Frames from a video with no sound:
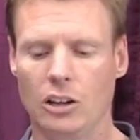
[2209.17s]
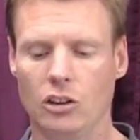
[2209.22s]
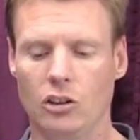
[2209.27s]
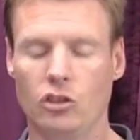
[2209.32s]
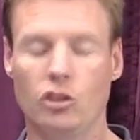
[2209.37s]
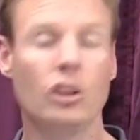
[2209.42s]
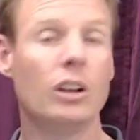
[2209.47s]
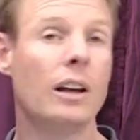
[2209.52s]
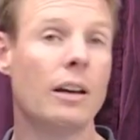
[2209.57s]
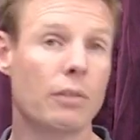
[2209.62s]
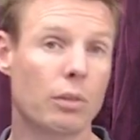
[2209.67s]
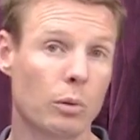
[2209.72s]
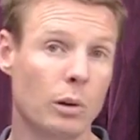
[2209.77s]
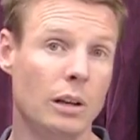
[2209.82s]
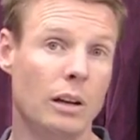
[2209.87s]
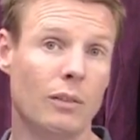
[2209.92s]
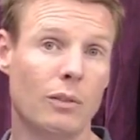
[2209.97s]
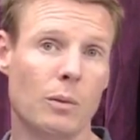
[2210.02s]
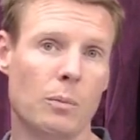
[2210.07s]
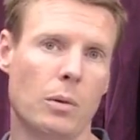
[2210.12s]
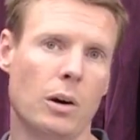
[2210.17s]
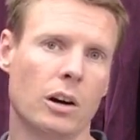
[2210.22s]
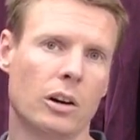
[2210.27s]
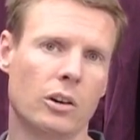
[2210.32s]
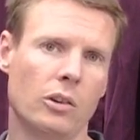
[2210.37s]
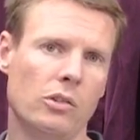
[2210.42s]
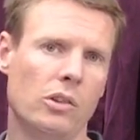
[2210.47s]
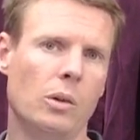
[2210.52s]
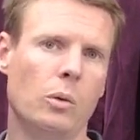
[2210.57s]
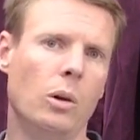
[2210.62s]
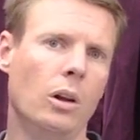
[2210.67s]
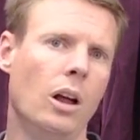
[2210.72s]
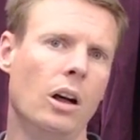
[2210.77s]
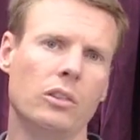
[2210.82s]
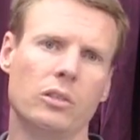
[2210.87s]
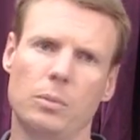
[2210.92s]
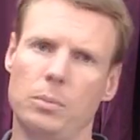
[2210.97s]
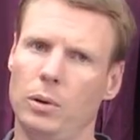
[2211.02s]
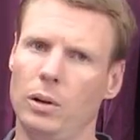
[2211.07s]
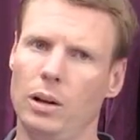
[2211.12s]
She can have 3 different barcodes that will
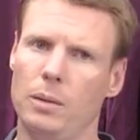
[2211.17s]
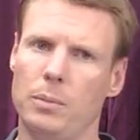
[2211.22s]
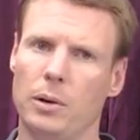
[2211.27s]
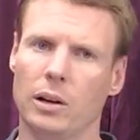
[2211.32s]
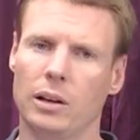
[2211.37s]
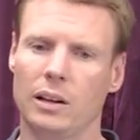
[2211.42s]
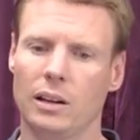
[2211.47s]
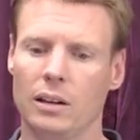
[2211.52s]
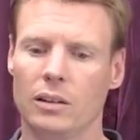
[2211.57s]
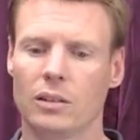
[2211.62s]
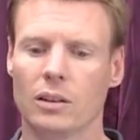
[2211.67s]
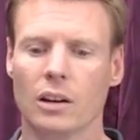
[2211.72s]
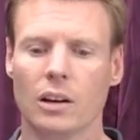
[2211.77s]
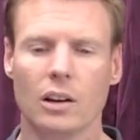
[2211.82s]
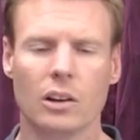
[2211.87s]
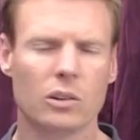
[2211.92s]
also pull up our kids.